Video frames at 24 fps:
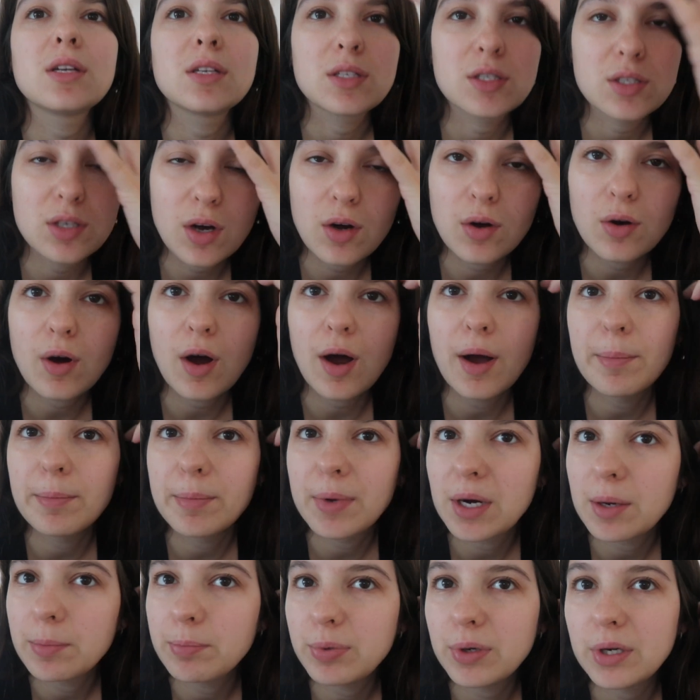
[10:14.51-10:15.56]
So I'm
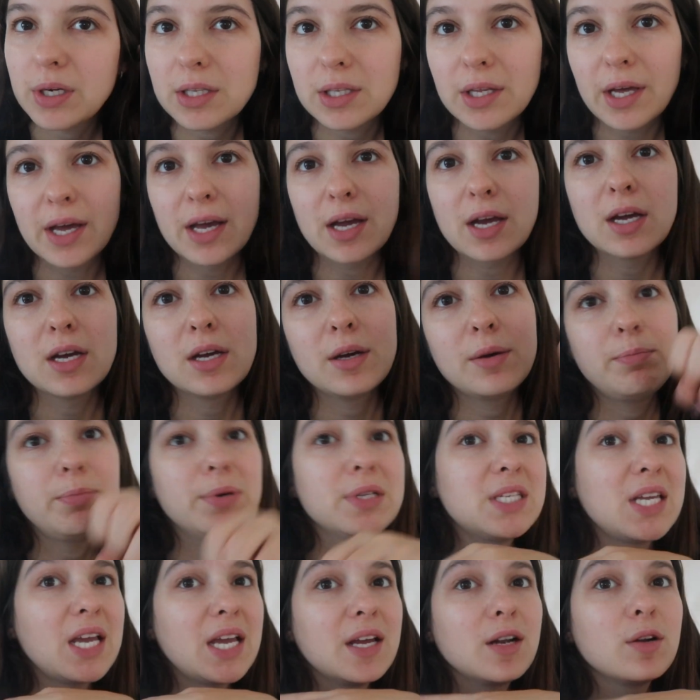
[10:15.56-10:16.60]
gonna put like
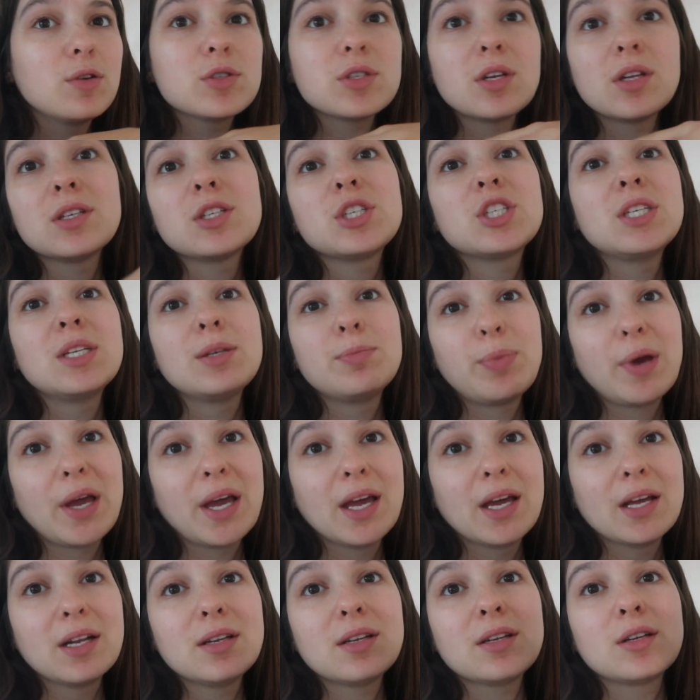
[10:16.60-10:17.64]
potatoes on the sheet
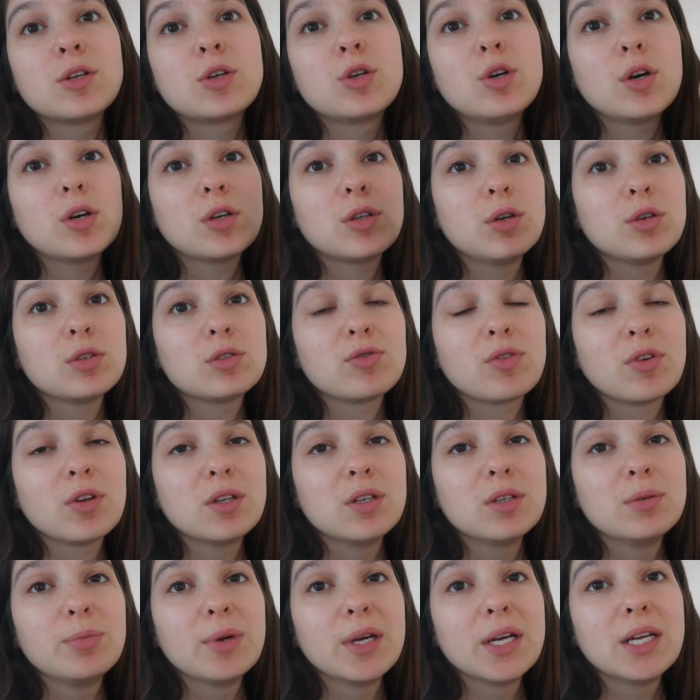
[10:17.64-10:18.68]
pan, cook those for a
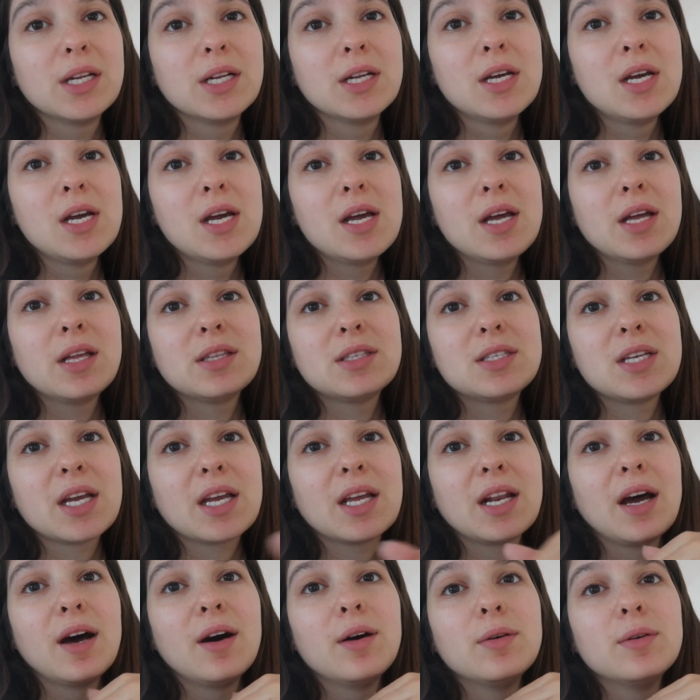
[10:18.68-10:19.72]
little bit,
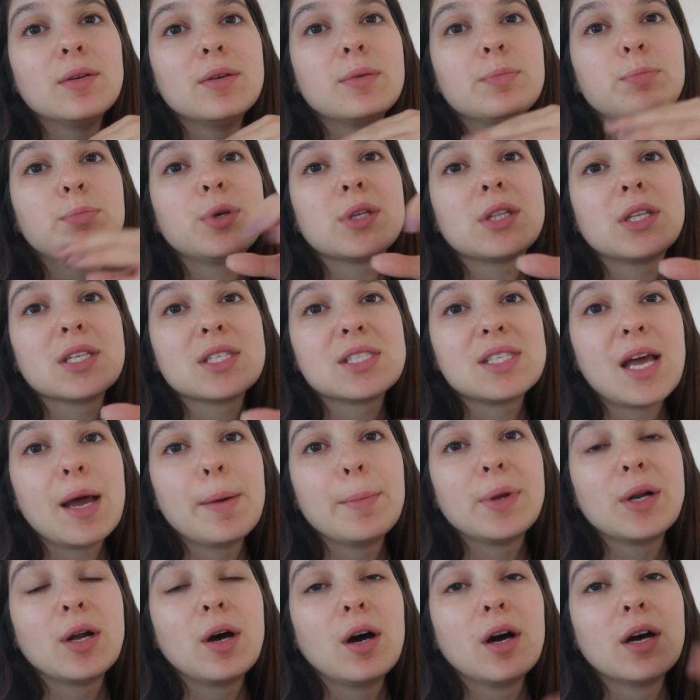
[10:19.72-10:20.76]
take it out, put the
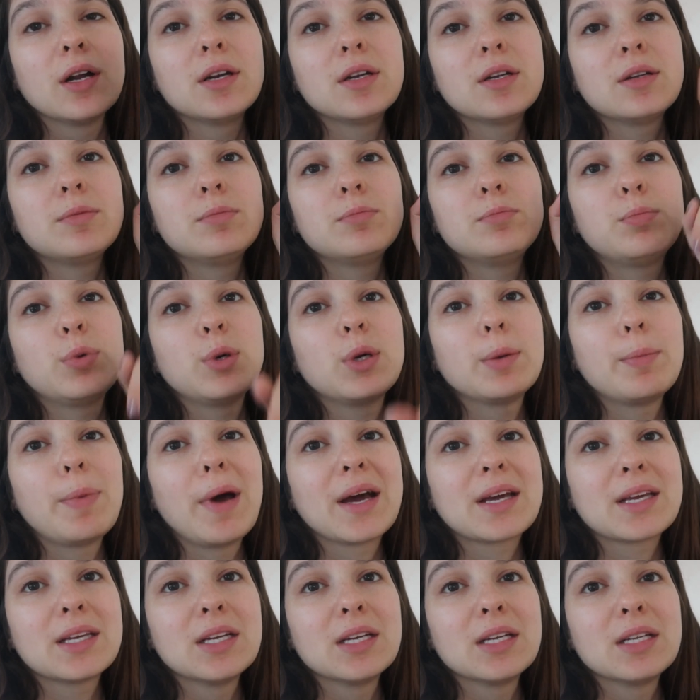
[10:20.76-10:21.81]
salmon on, put it
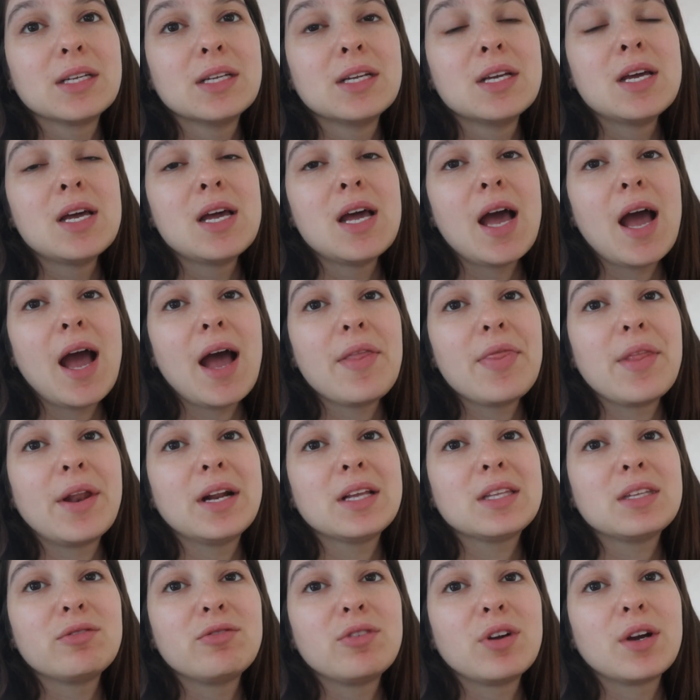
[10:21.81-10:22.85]
back in, and then
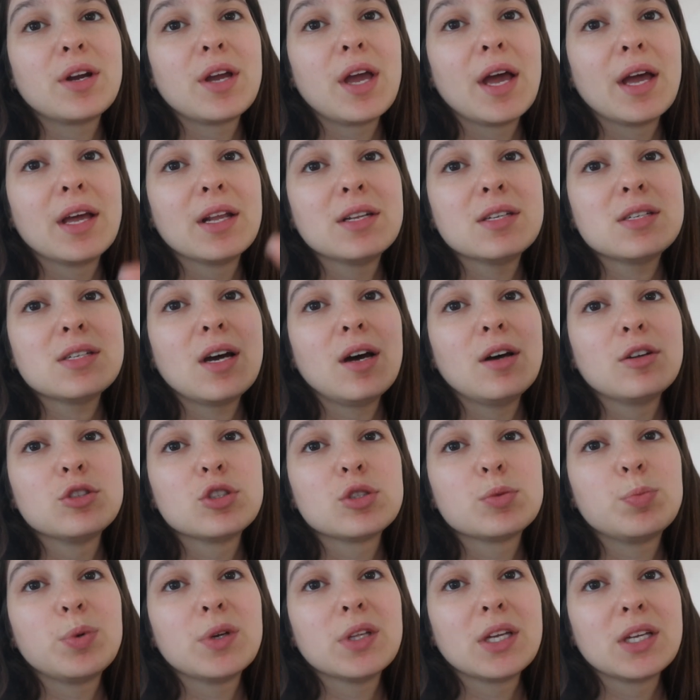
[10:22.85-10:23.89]
at the very end, I'll
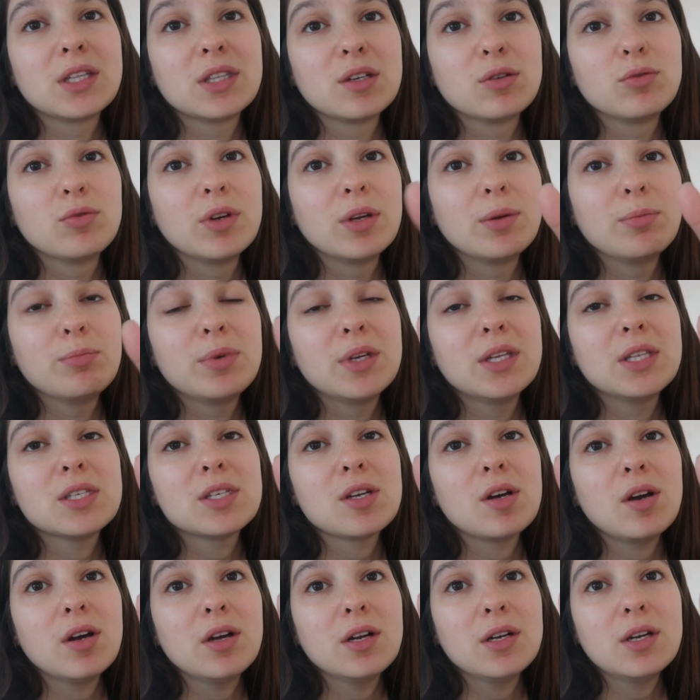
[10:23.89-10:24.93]
just put like the green beans
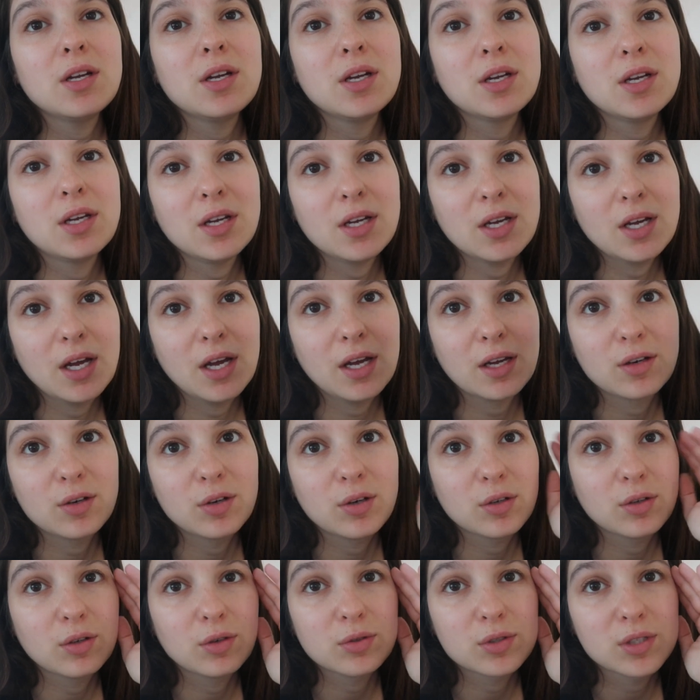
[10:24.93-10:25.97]
on and
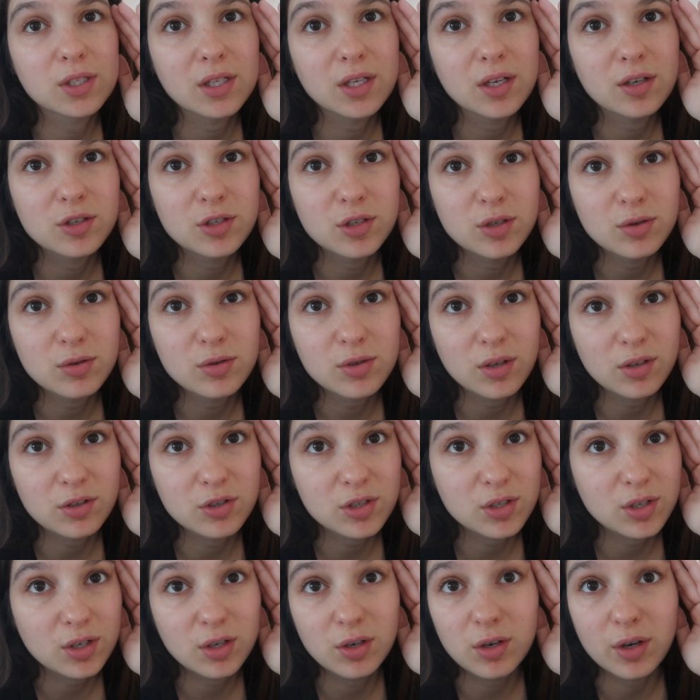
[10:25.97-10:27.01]
cook those in there too. So I'll
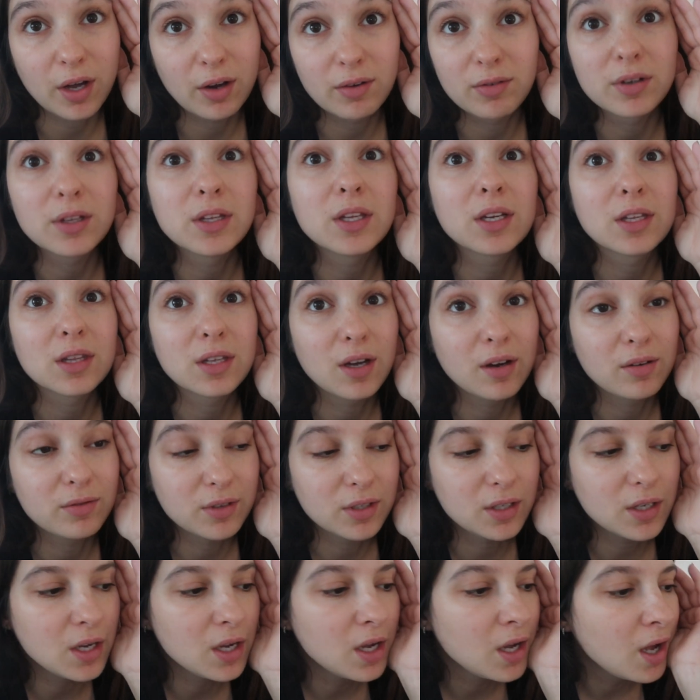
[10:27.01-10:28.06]
just cook everything in the
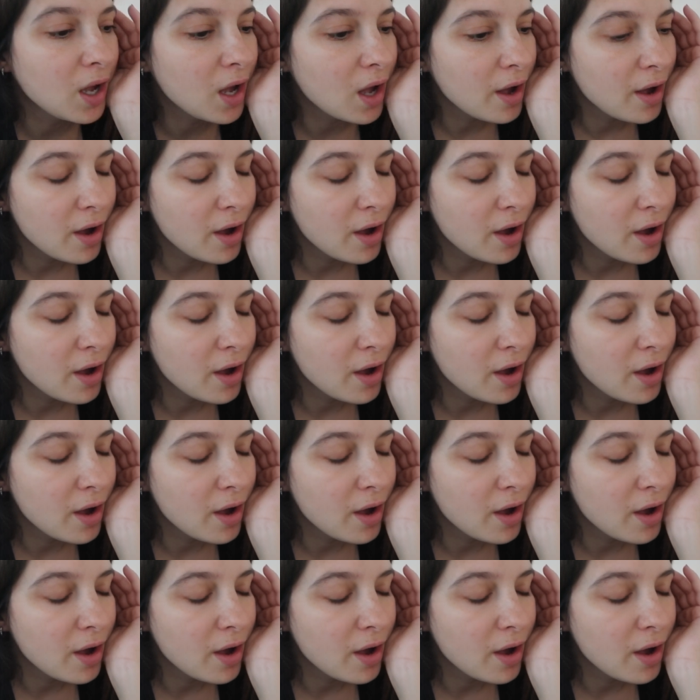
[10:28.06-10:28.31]
oven.